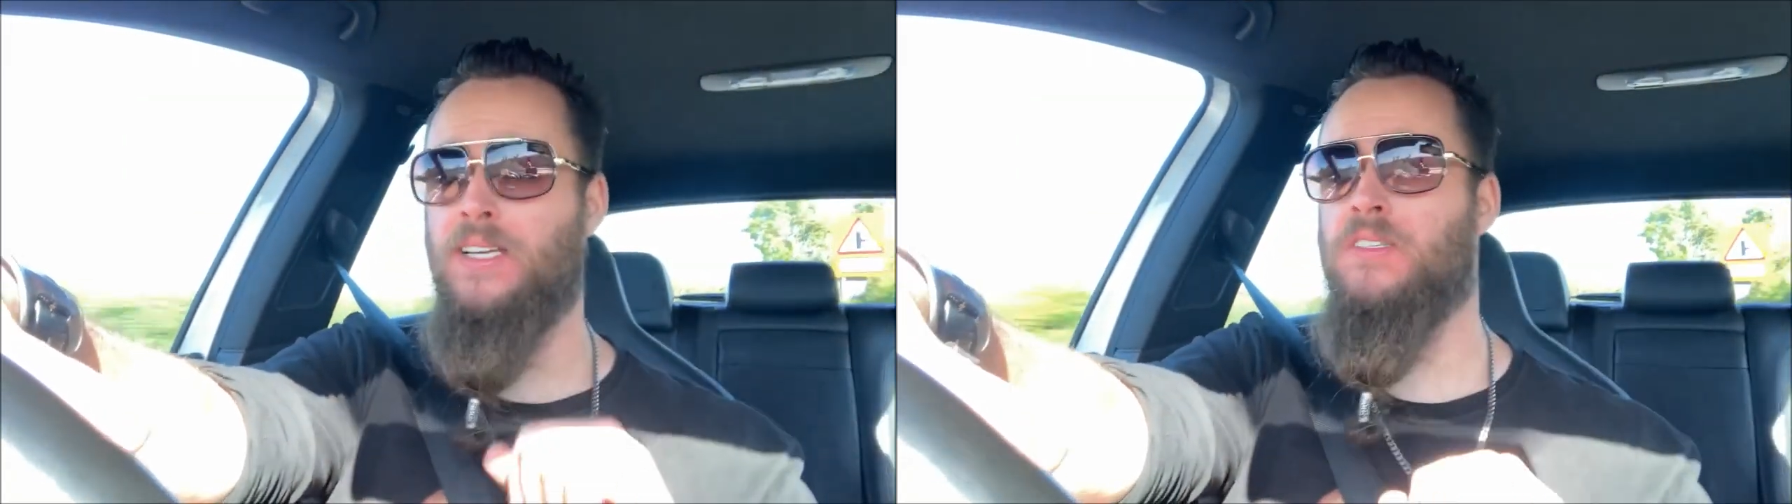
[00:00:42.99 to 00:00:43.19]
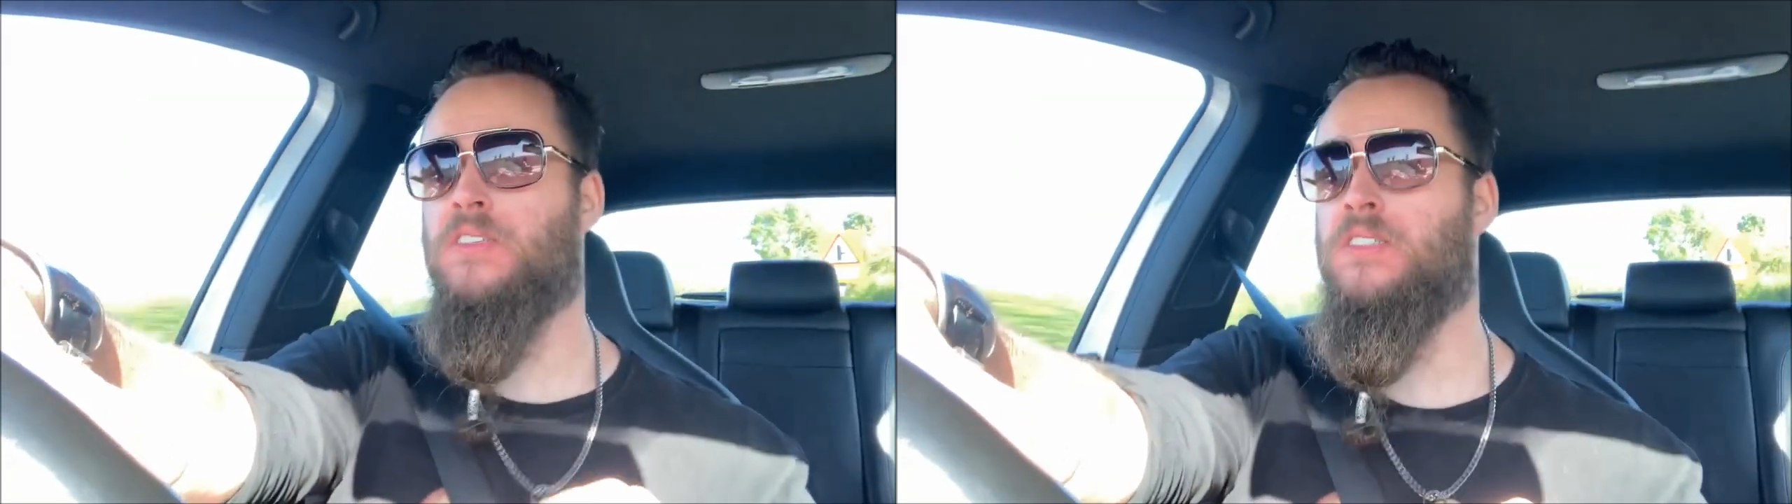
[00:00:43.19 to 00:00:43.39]

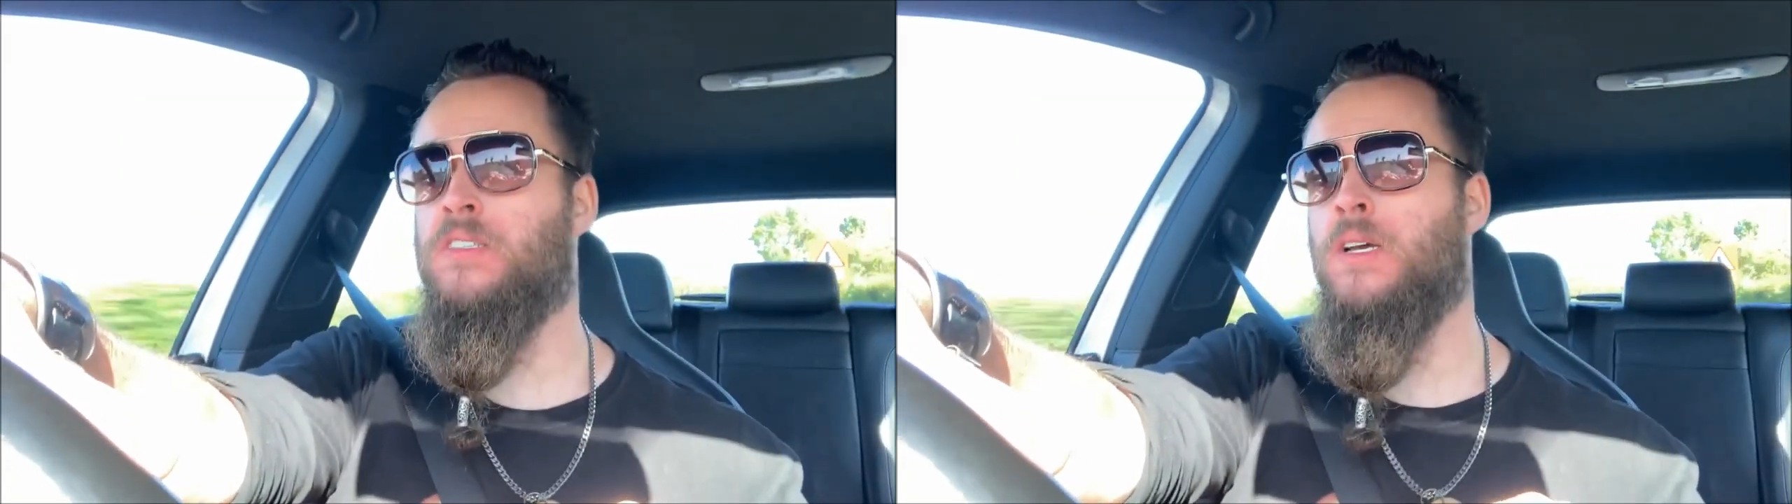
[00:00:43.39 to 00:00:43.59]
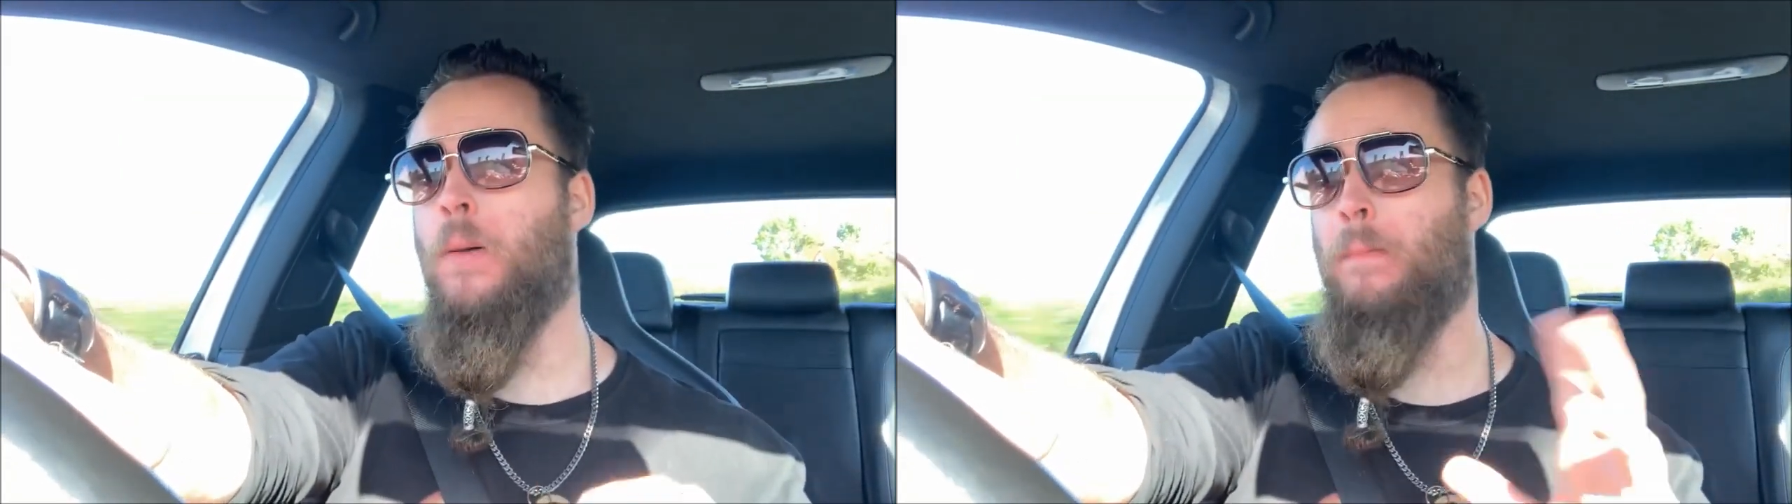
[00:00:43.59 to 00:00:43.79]

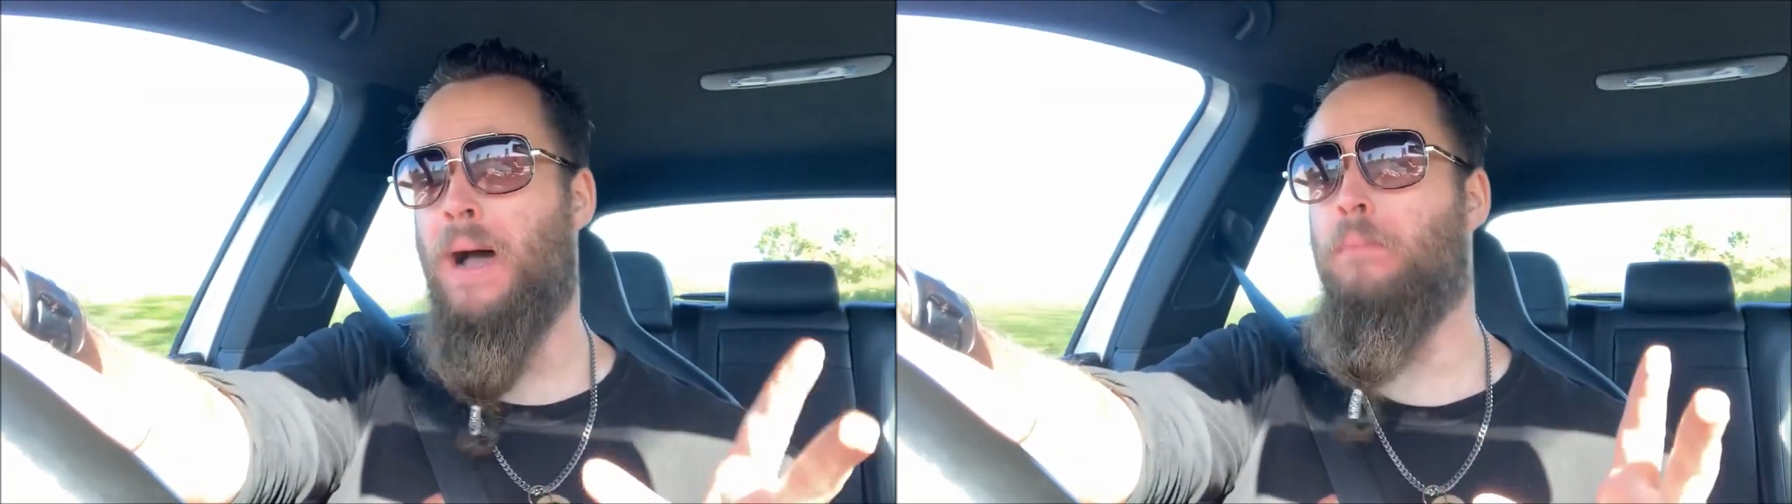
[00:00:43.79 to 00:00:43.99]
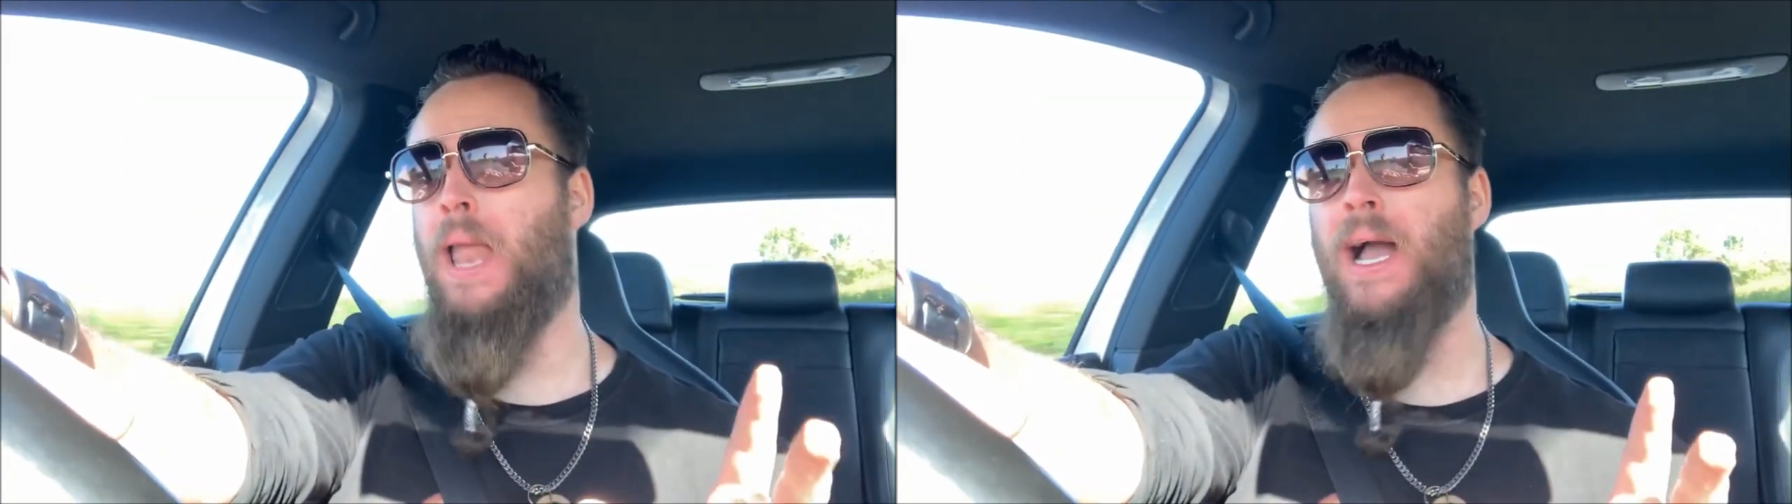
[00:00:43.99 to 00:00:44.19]
discs,
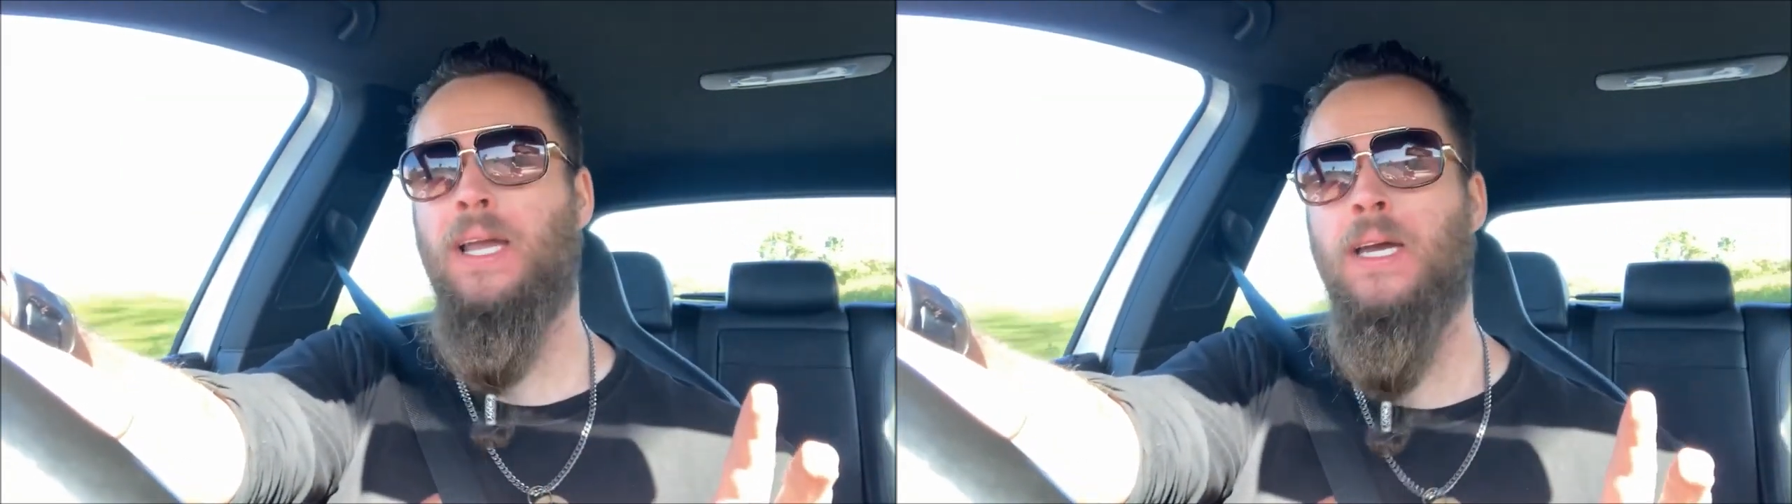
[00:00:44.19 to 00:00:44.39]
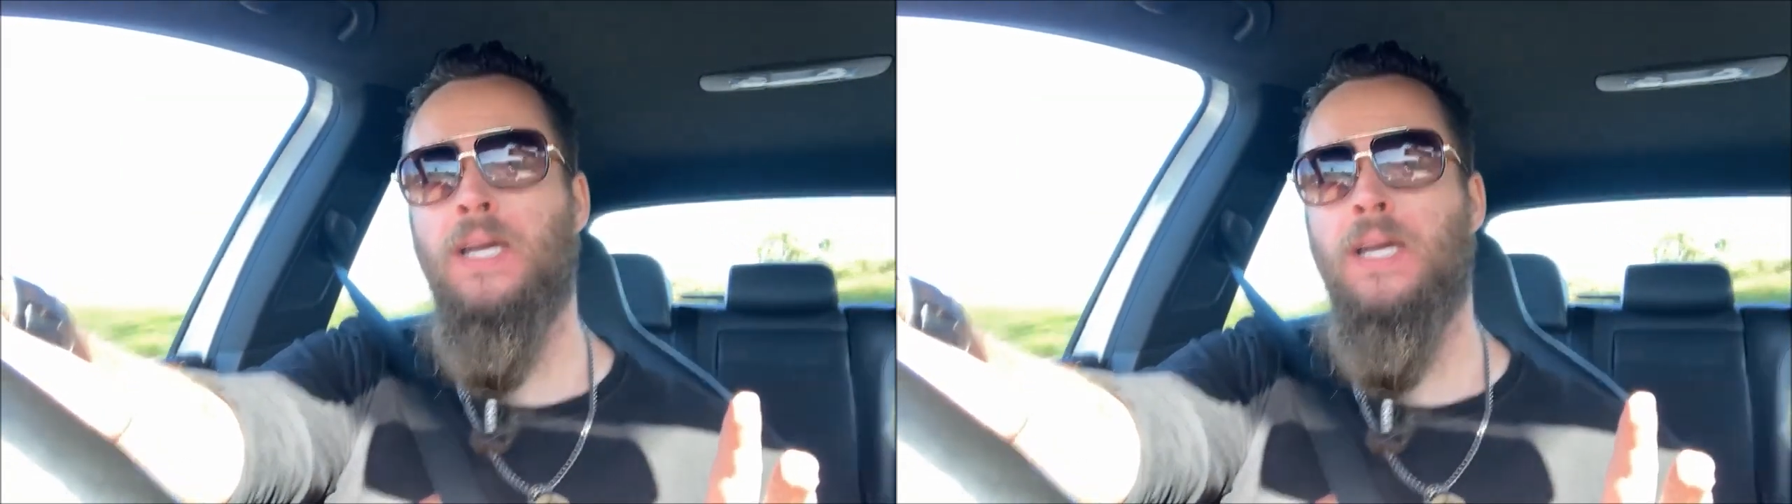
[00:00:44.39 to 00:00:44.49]
matte black,